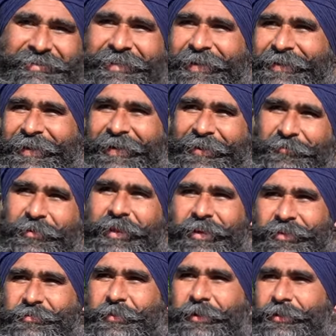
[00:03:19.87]
saying random
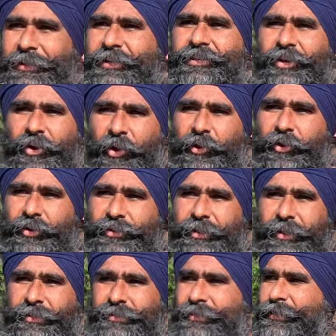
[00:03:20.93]
things, but these are all good
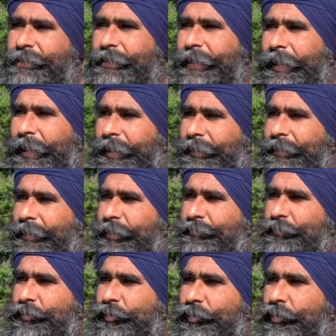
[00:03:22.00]
things. And
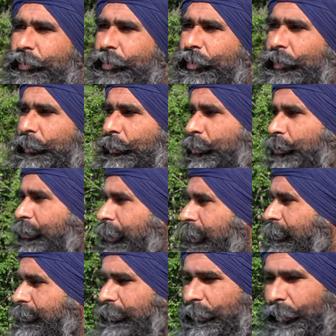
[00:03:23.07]
if you look
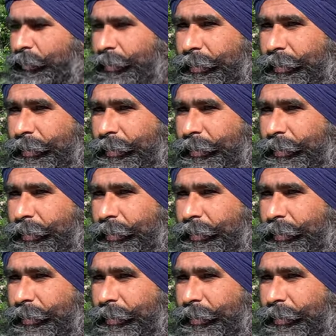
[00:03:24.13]
at look